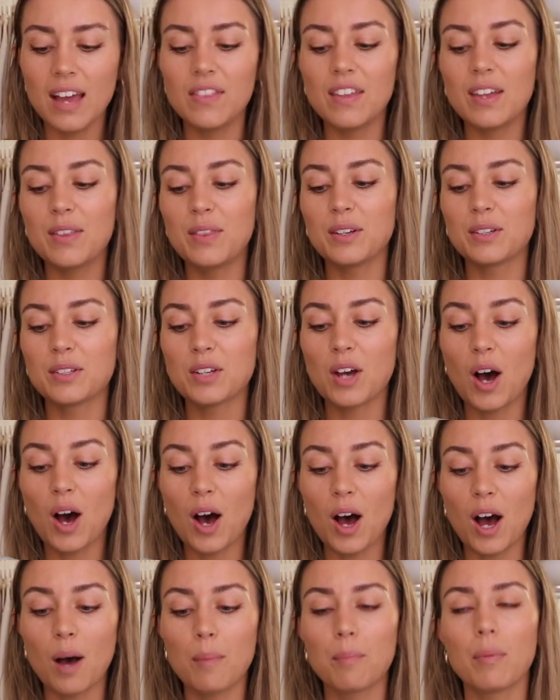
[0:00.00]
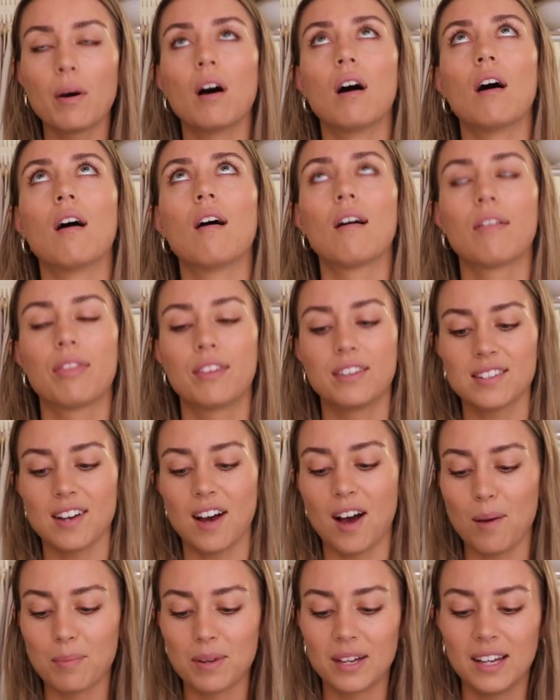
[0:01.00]
And then the top, oh, the
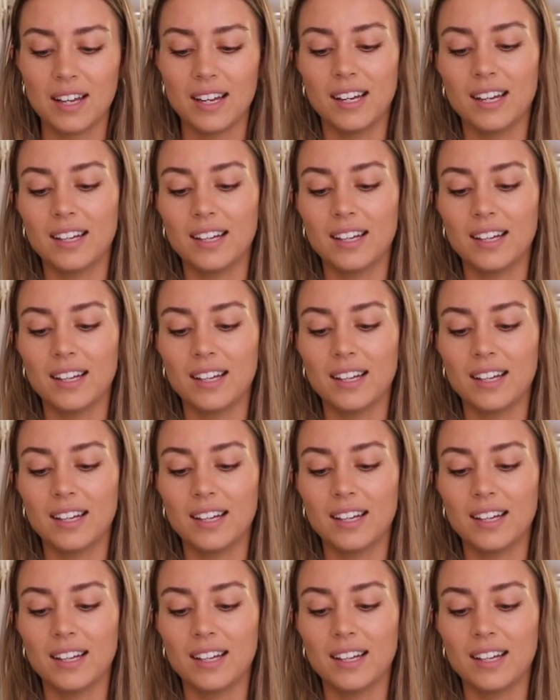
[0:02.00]
top.